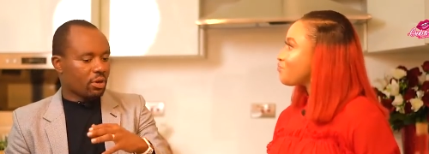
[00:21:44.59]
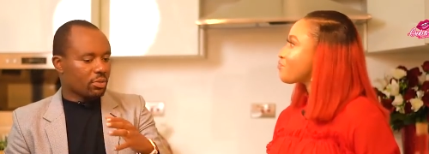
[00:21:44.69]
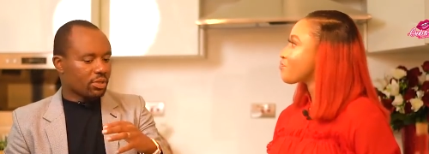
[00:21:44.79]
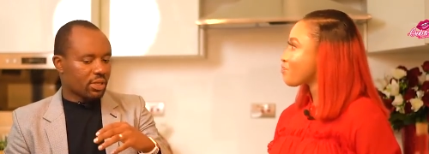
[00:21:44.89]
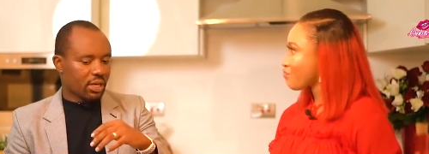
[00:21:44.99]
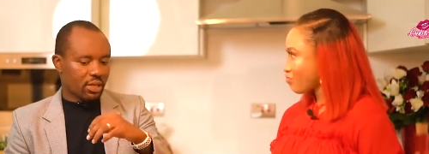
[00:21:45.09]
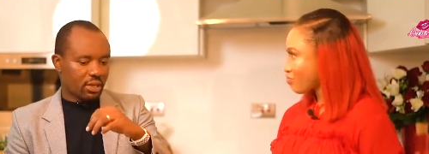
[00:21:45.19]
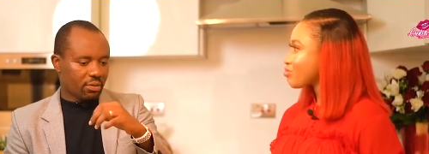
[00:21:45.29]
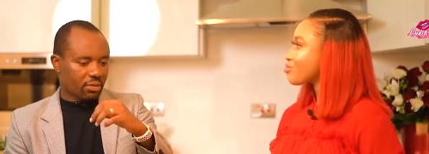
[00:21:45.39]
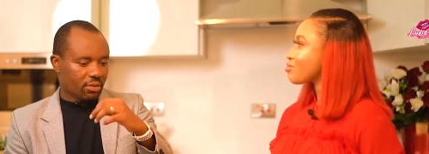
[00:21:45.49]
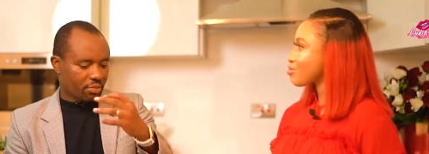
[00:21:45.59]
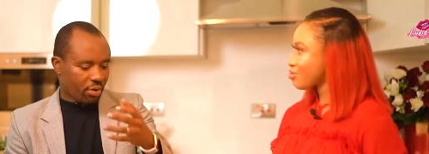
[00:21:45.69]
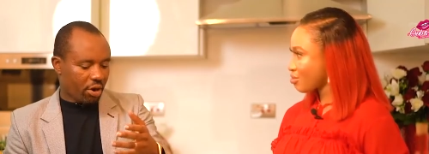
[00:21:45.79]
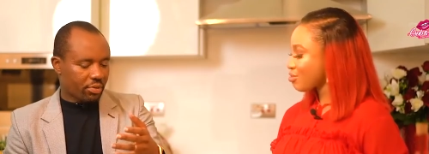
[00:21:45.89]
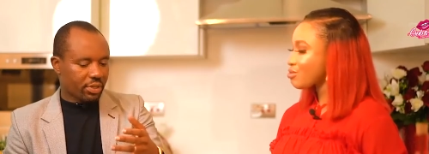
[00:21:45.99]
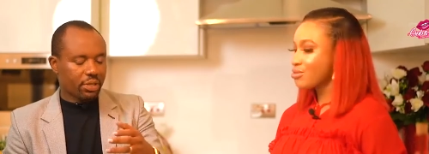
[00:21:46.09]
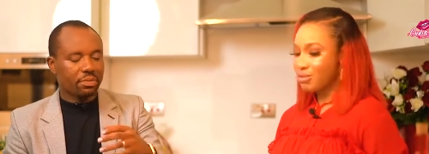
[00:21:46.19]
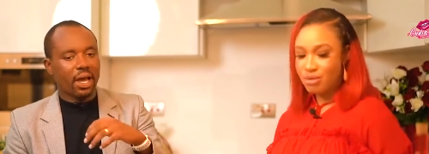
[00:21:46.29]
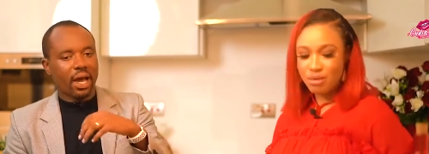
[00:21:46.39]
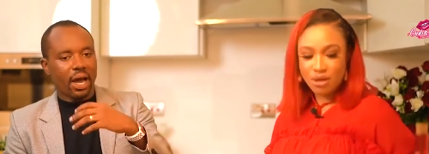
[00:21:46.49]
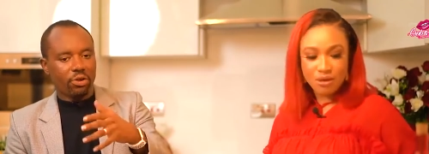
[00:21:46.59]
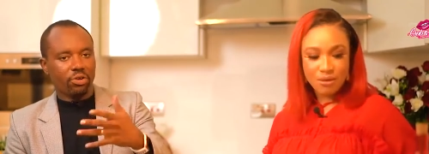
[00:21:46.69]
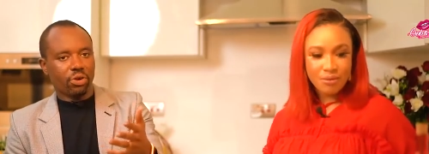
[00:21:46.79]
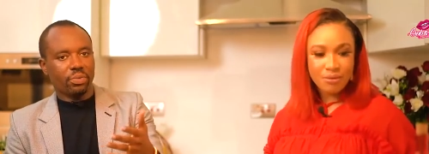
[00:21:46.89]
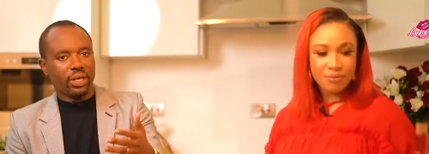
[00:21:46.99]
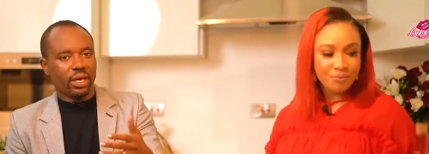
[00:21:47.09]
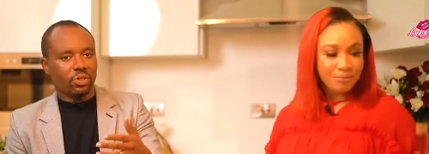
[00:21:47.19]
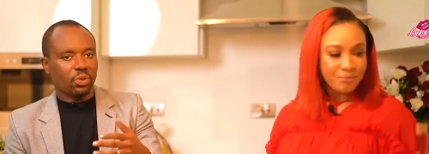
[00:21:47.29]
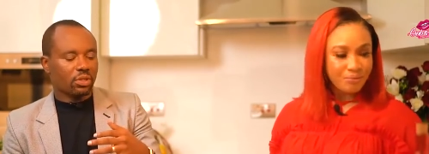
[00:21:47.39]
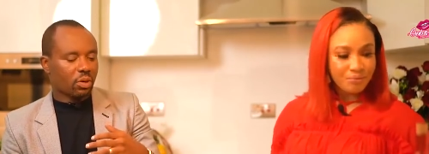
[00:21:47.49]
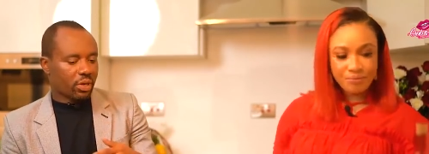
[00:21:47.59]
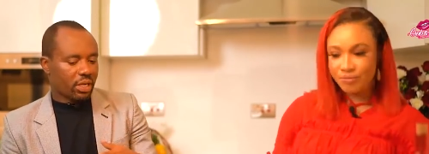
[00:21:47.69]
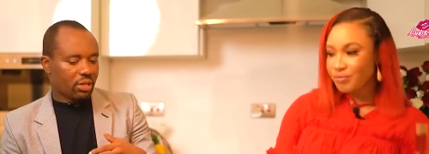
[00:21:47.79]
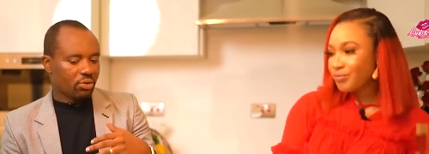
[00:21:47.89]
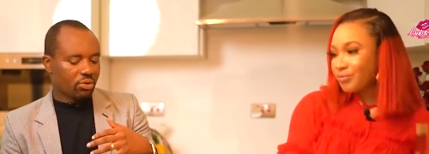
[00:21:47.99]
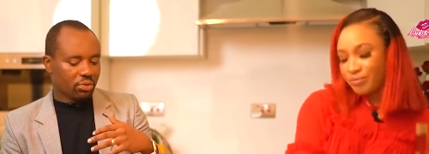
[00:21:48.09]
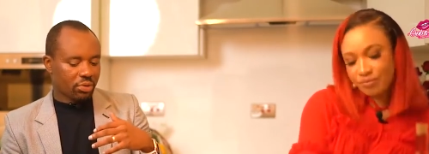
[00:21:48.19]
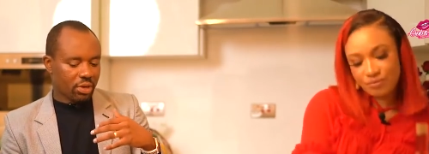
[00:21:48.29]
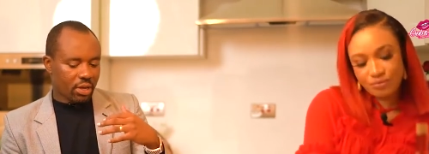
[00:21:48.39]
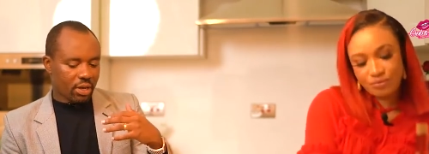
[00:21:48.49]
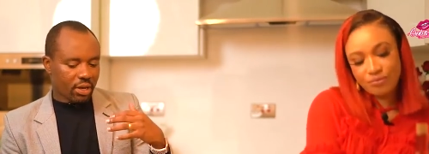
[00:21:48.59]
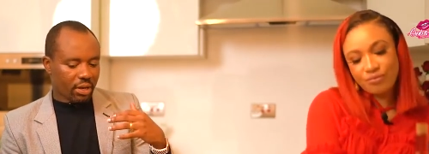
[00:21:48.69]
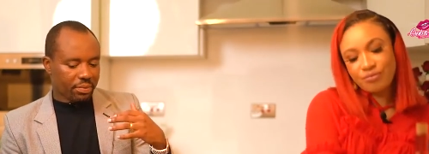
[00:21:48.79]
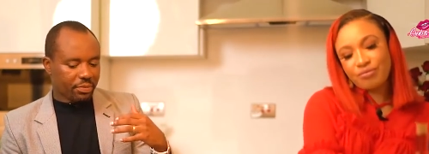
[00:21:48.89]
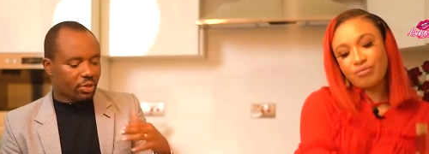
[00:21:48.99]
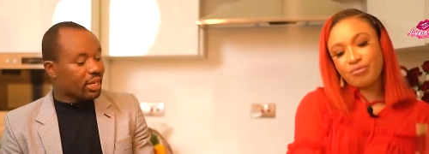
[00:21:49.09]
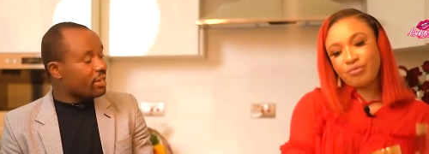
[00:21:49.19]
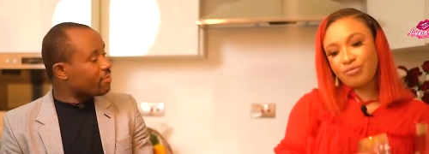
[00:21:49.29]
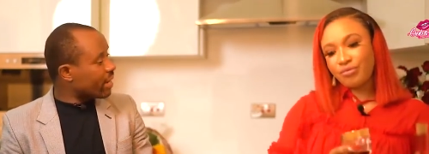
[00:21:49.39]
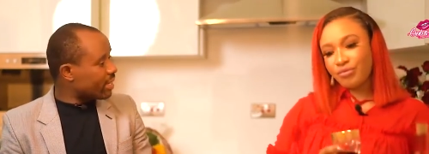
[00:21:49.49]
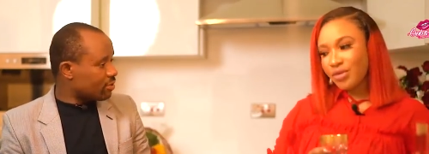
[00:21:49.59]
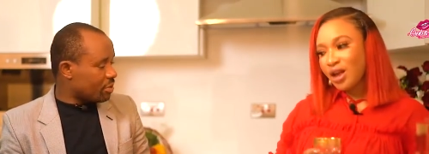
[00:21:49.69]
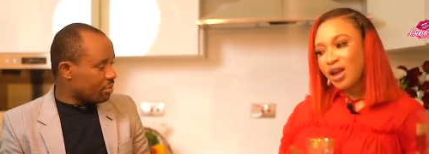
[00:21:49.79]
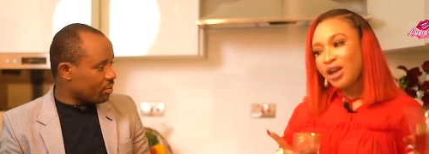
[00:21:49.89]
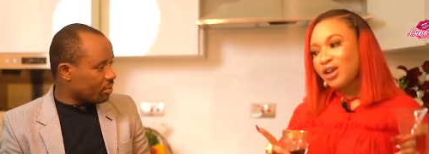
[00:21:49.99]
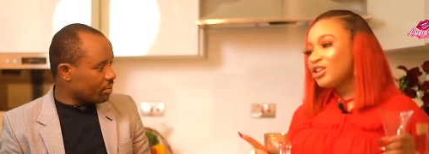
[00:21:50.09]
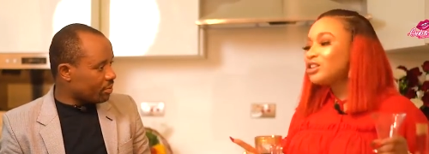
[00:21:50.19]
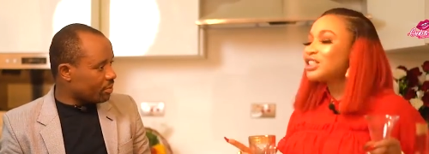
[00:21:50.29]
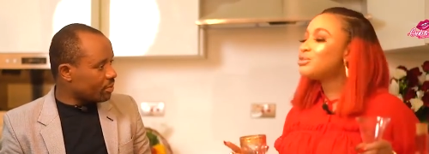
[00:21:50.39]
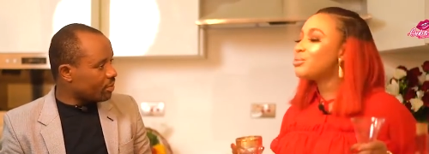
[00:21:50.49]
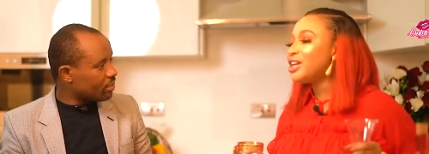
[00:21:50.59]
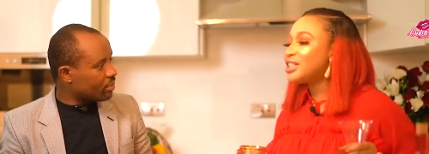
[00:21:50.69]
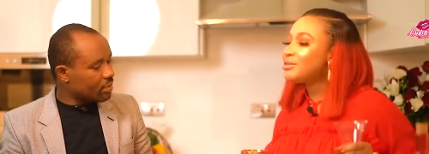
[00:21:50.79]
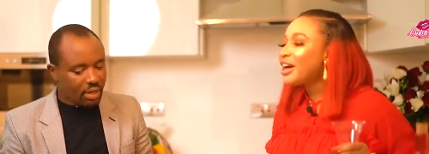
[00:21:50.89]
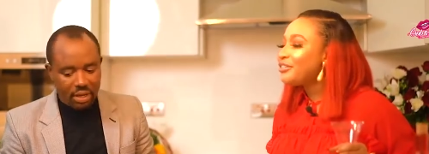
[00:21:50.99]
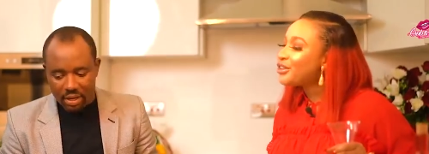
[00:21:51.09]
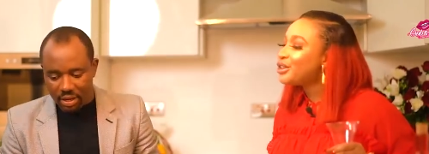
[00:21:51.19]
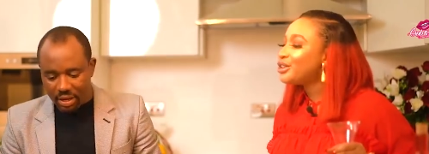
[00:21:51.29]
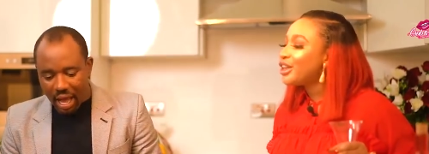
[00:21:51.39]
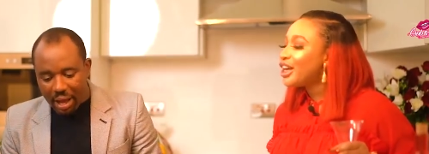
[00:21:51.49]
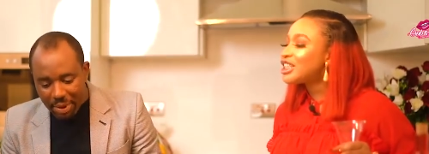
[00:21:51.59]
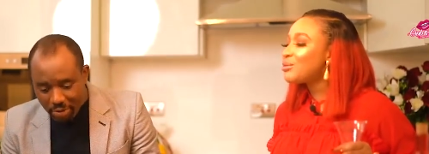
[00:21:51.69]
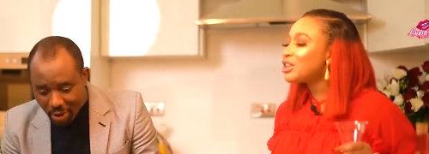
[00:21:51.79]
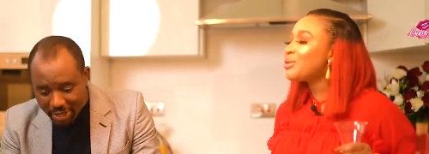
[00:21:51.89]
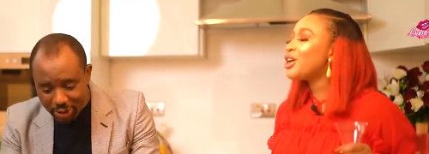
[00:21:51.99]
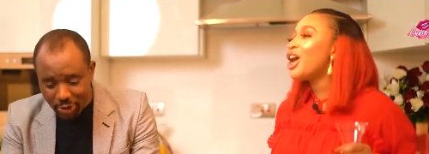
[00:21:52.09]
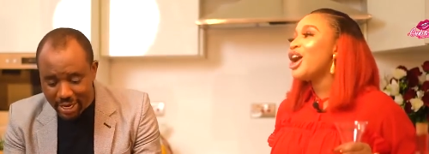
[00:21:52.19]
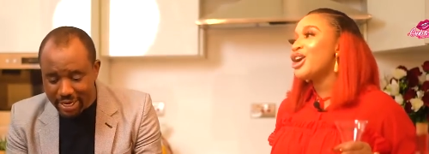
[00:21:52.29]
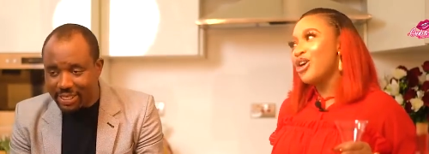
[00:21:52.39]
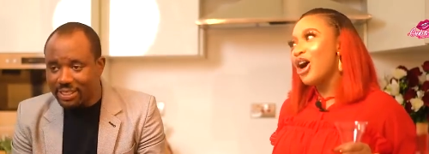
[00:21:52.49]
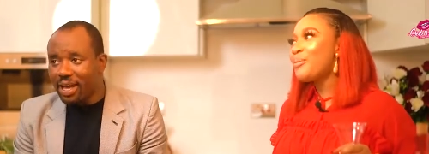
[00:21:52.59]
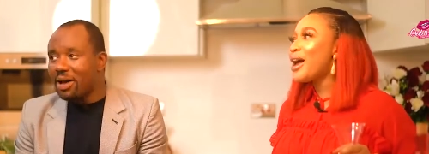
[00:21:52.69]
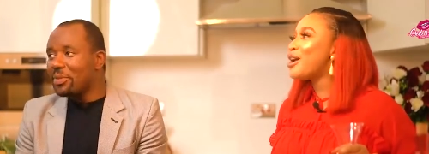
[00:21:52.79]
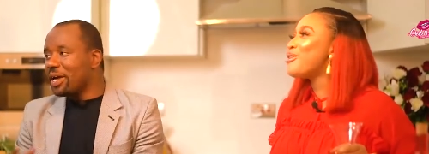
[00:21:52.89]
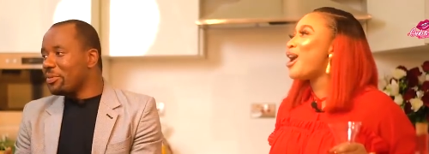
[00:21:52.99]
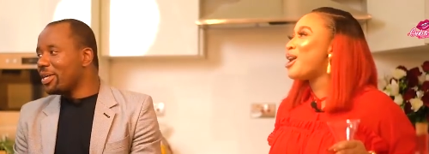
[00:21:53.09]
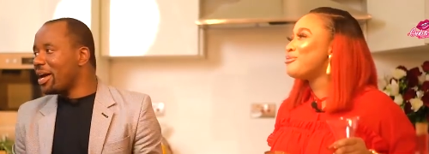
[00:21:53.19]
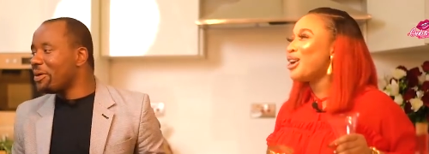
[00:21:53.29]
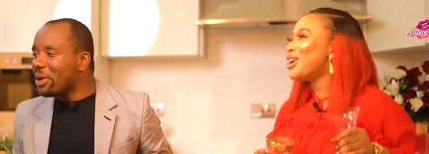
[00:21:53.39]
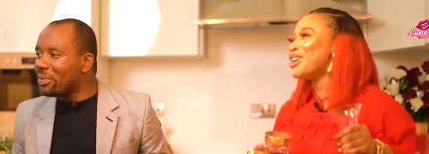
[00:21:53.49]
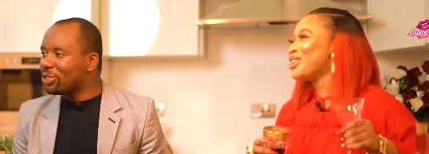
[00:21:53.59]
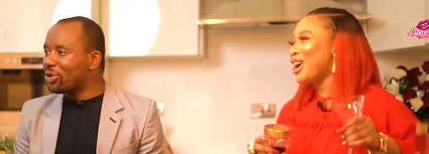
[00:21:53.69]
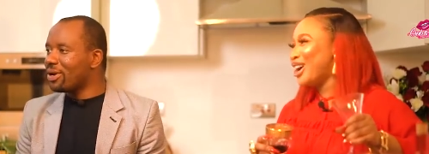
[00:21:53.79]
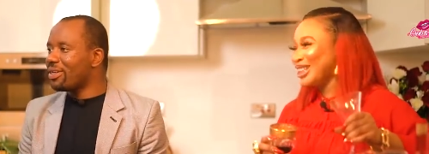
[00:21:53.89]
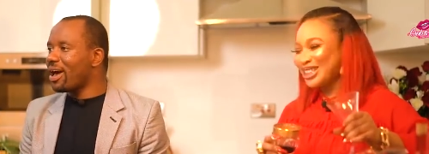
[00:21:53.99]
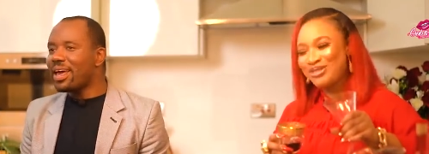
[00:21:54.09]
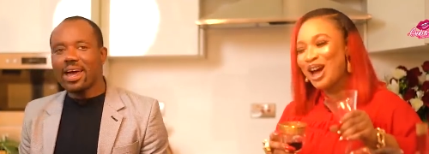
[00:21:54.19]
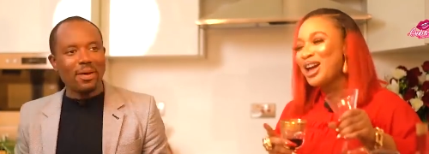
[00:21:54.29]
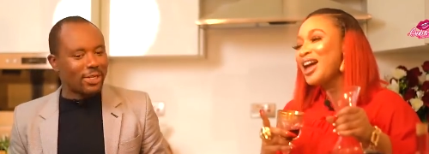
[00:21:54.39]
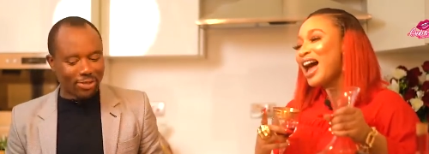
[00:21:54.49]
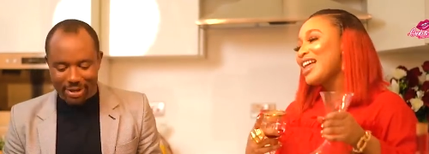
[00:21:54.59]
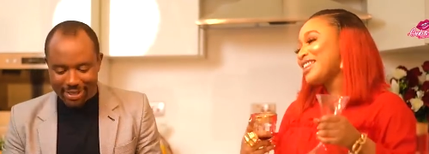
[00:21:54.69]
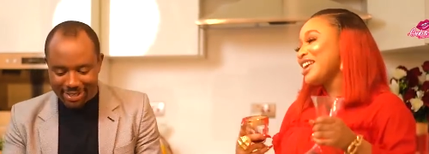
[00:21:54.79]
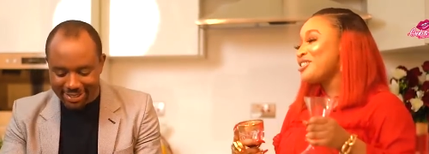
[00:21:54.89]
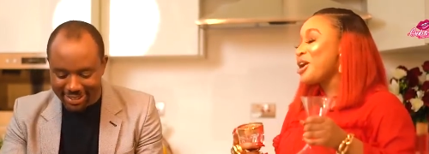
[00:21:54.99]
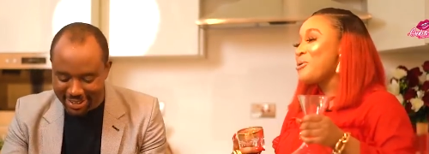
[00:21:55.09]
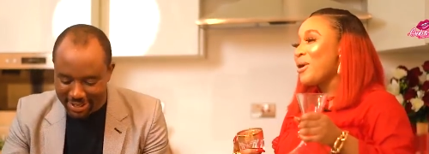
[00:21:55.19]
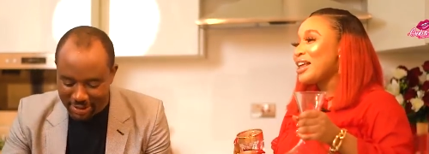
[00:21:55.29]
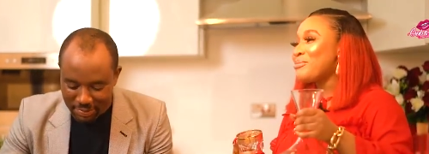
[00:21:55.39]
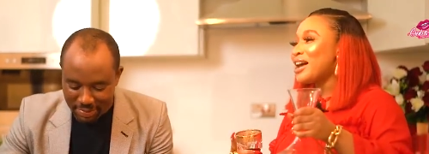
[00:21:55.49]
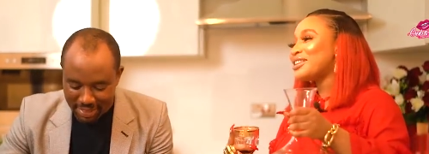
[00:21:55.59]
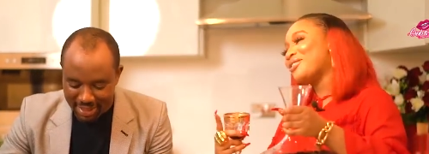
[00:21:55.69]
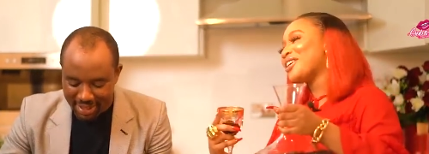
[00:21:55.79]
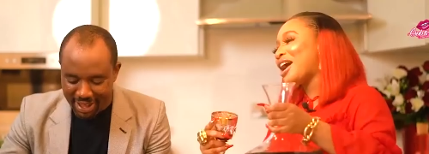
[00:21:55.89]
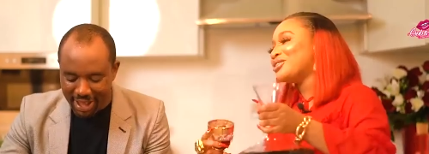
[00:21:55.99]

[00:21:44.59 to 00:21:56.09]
Speaker 1: becomes the the priority. How do you communicate with somebody who um, so the different kinds of people.
Speaker 2: You don't seem to be eating my food. I'm, it's I'm not enjoying this. Grub and Rub. No, I'm you're not. I am enjoying. I think this. you're a wine man. So okay,